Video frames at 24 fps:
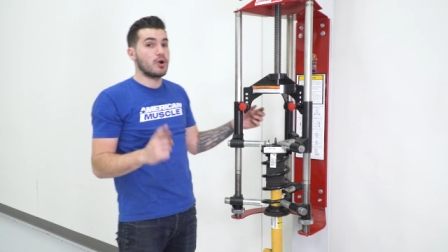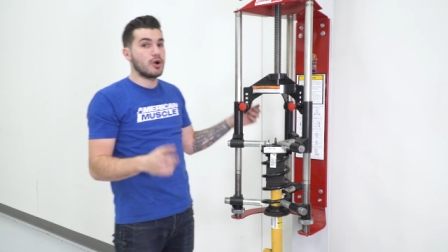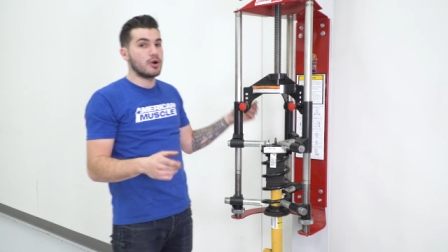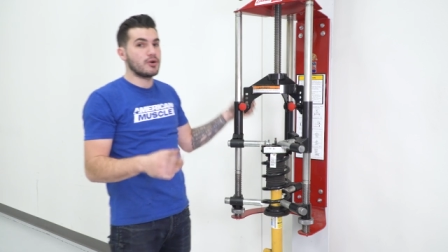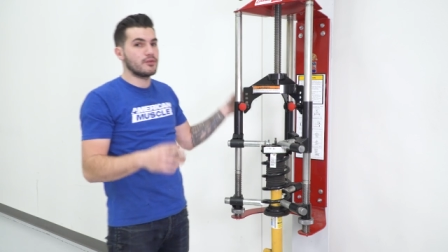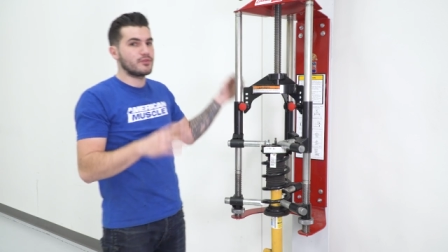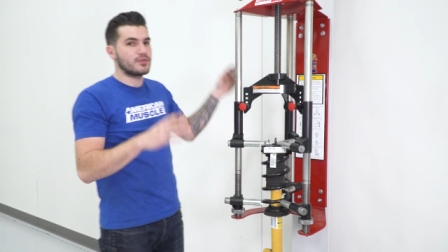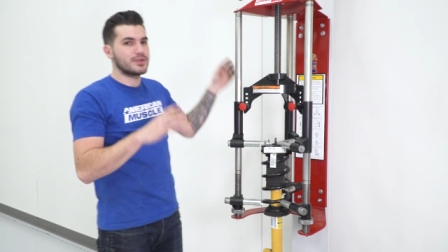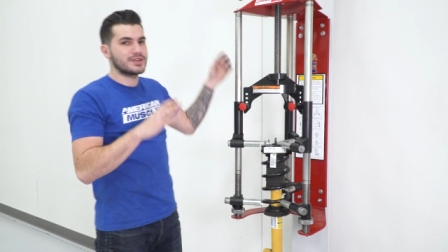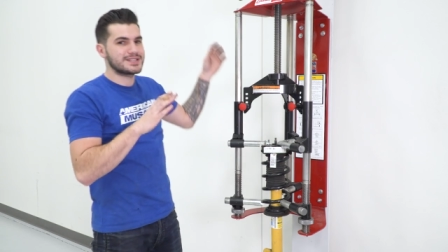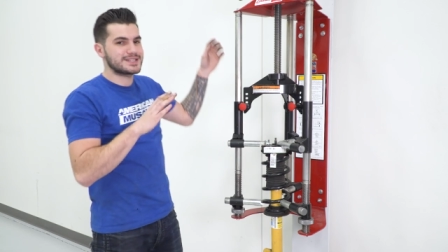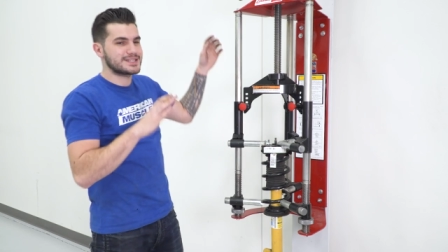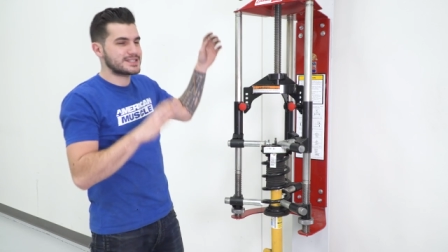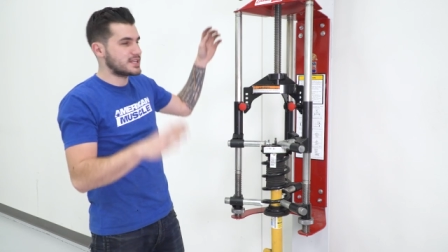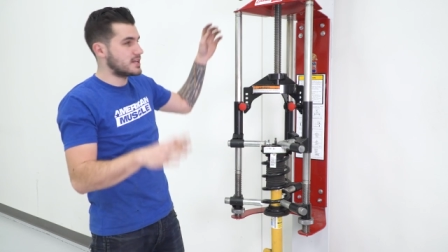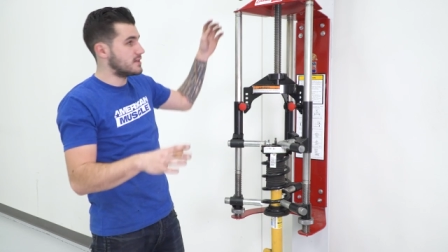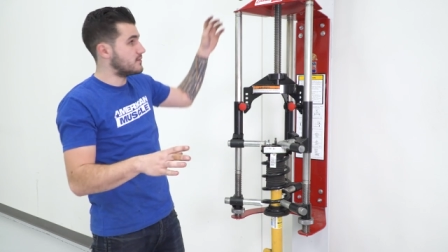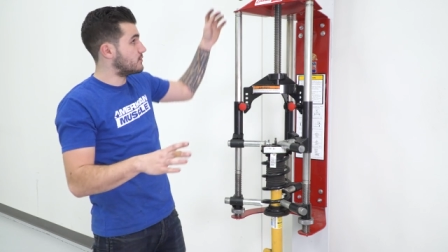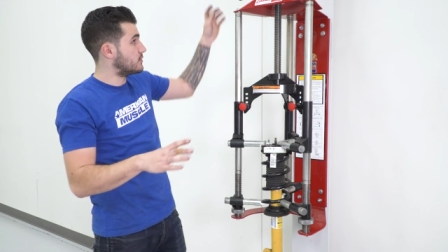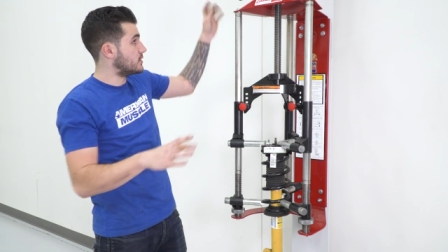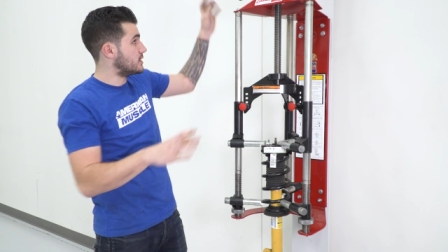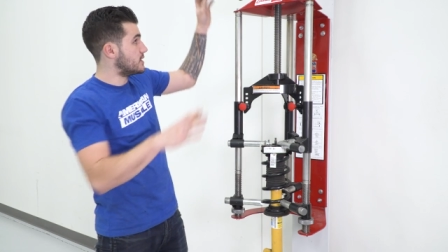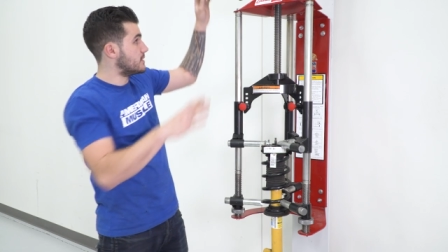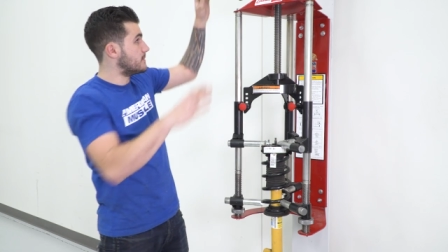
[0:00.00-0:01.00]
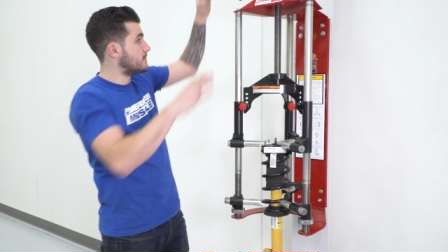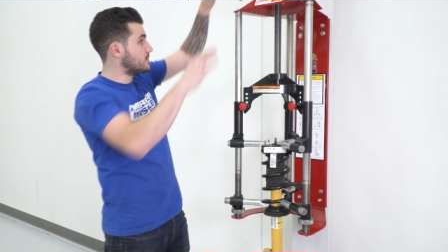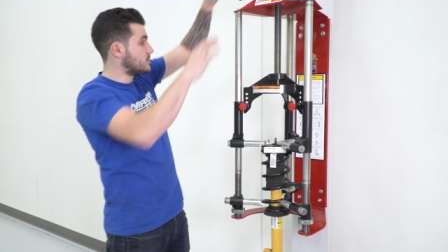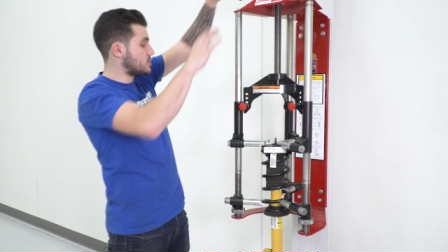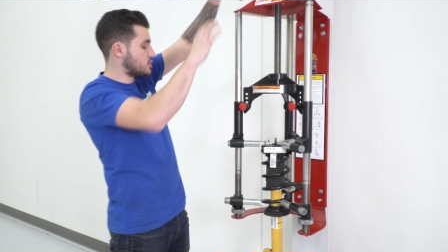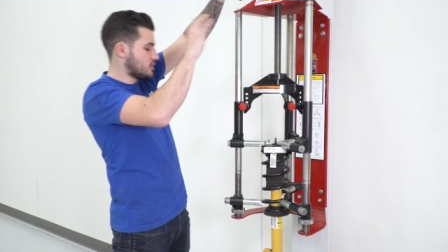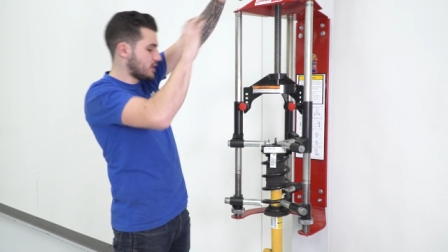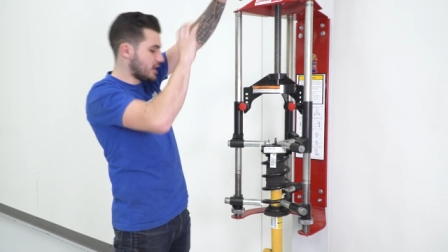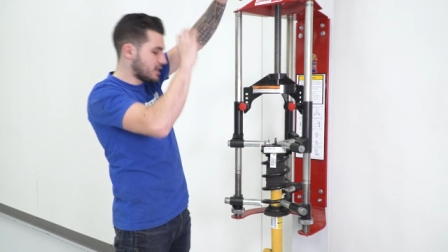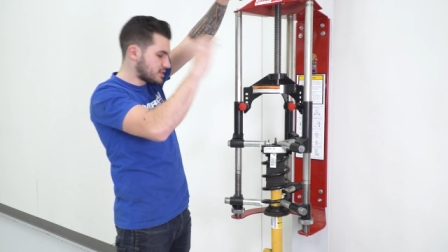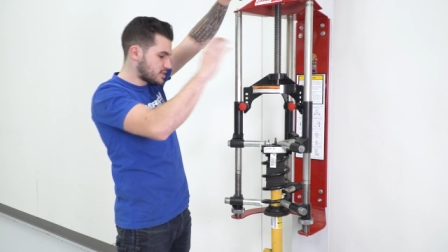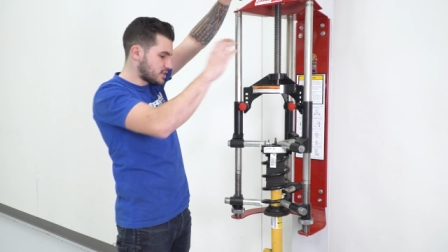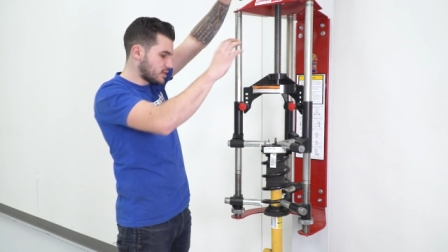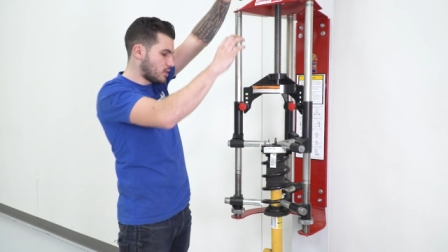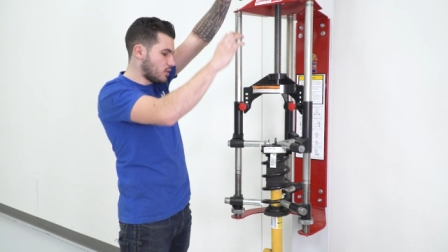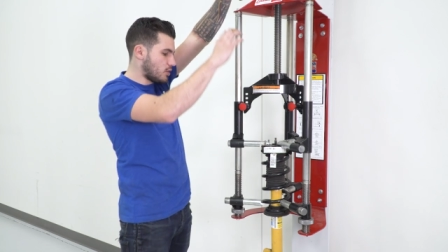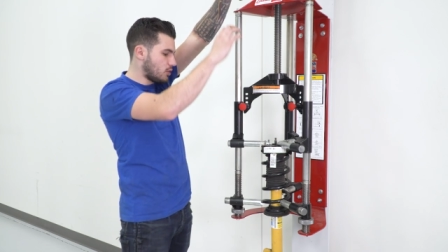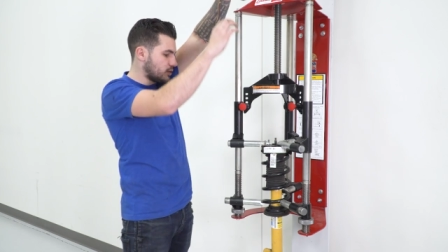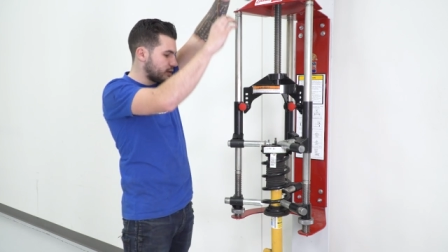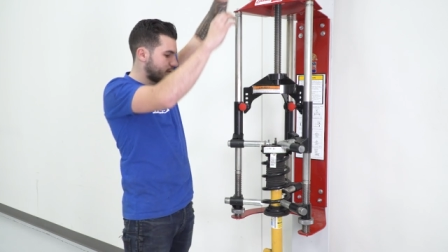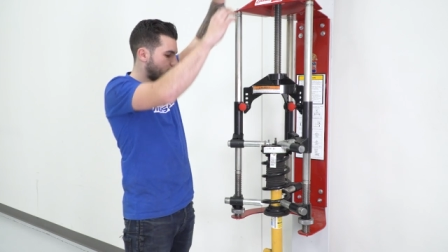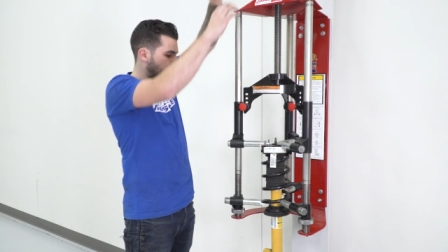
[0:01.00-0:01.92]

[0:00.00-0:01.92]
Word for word: off safely. So that's the goal